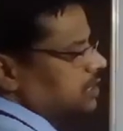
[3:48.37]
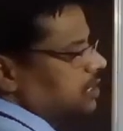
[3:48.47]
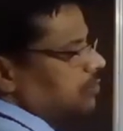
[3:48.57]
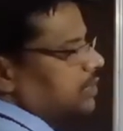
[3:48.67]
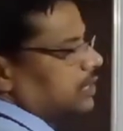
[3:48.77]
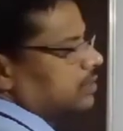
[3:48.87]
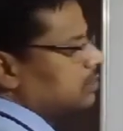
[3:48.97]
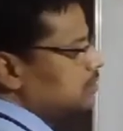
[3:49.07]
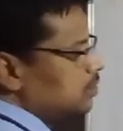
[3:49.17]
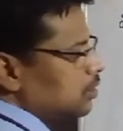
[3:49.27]

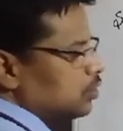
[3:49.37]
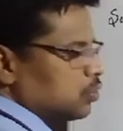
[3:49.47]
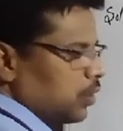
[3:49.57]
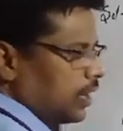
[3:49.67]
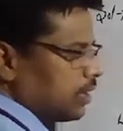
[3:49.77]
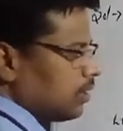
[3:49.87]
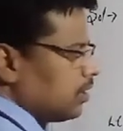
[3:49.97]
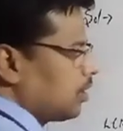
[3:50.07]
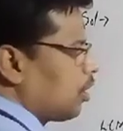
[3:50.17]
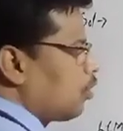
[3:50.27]
denominator 12.
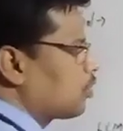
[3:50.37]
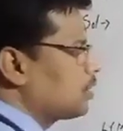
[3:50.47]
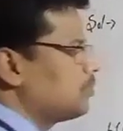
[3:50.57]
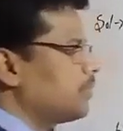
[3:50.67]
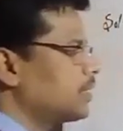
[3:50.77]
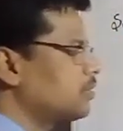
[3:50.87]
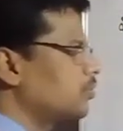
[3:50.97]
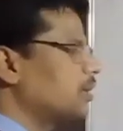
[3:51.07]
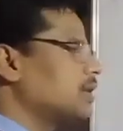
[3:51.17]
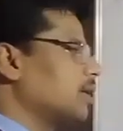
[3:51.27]
How can we make it
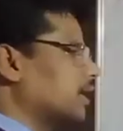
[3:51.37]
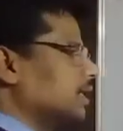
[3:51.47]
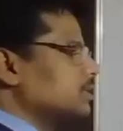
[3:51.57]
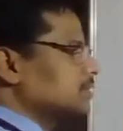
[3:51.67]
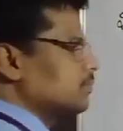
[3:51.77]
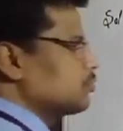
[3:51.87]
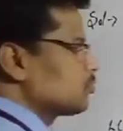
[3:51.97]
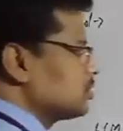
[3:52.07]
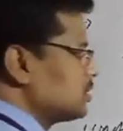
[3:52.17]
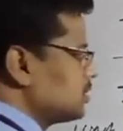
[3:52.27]
12? Again the same
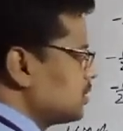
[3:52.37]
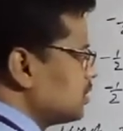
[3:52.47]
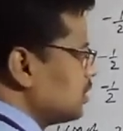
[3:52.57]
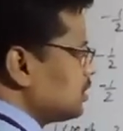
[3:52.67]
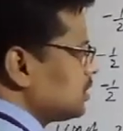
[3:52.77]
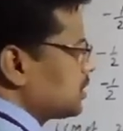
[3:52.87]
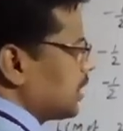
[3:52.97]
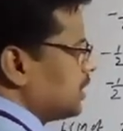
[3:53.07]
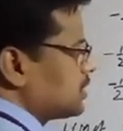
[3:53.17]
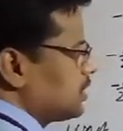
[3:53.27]
procedure. This
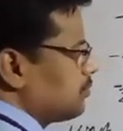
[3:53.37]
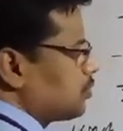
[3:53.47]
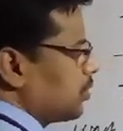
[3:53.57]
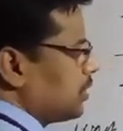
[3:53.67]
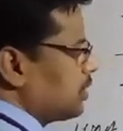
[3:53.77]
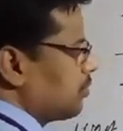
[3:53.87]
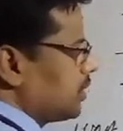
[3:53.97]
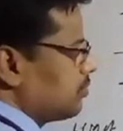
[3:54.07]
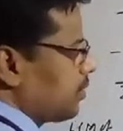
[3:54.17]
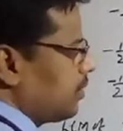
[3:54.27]
LCM 12
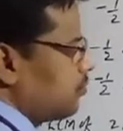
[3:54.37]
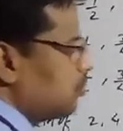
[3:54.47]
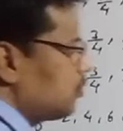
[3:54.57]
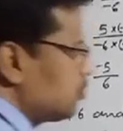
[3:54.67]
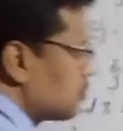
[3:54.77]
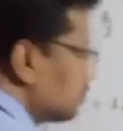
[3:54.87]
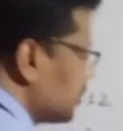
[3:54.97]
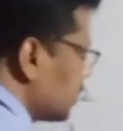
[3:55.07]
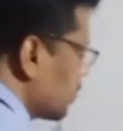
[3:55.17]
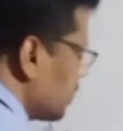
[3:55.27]
divided by 4. So
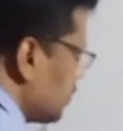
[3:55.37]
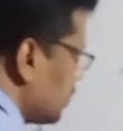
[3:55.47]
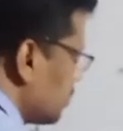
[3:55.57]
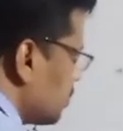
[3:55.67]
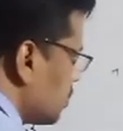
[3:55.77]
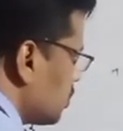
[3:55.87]
we can write here